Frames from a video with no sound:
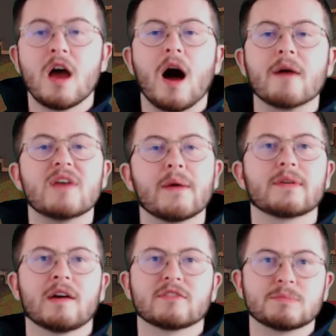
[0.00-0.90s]
I'm very
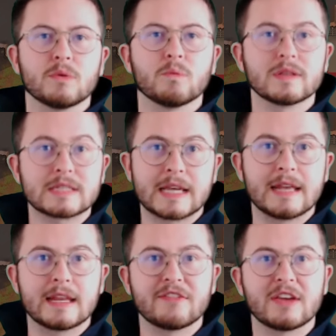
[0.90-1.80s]
comfortable once again
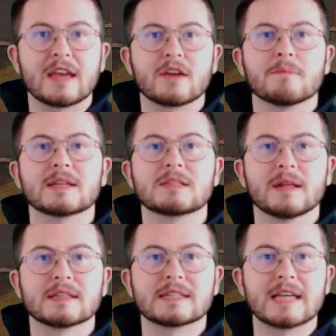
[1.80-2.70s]
giving compatibility